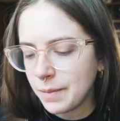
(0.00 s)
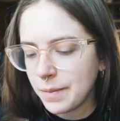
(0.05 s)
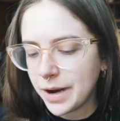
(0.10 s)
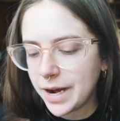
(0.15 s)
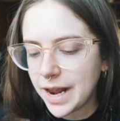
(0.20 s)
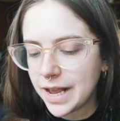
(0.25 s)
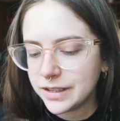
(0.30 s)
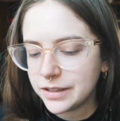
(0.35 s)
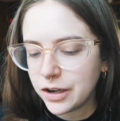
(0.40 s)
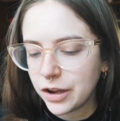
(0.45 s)
My
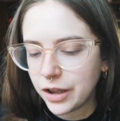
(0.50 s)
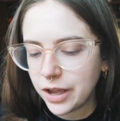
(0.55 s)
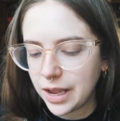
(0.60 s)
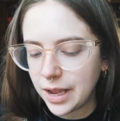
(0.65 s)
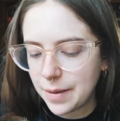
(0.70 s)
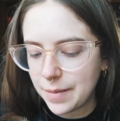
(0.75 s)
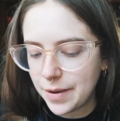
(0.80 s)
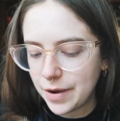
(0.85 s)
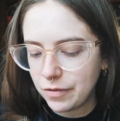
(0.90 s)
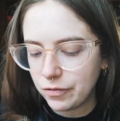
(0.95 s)
nails are
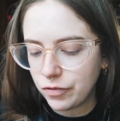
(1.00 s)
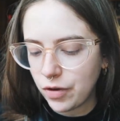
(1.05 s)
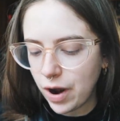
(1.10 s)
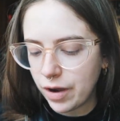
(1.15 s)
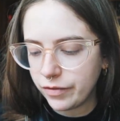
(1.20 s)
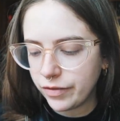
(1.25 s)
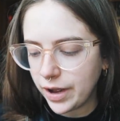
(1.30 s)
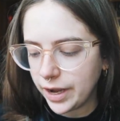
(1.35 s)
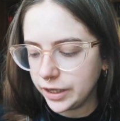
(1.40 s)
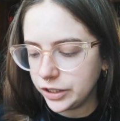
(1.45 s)
looking a bit
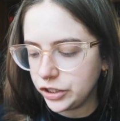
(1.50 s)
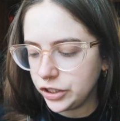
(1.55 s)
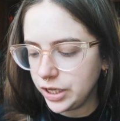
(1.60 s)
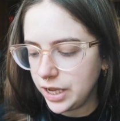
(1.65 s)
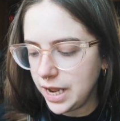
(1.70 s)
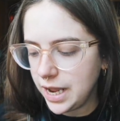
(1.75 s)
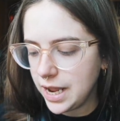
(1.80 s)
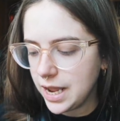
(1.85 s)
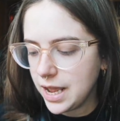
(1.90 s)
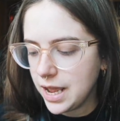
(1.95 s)
rough
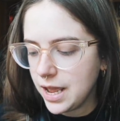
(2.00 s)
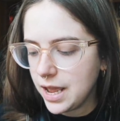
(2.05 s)
actually,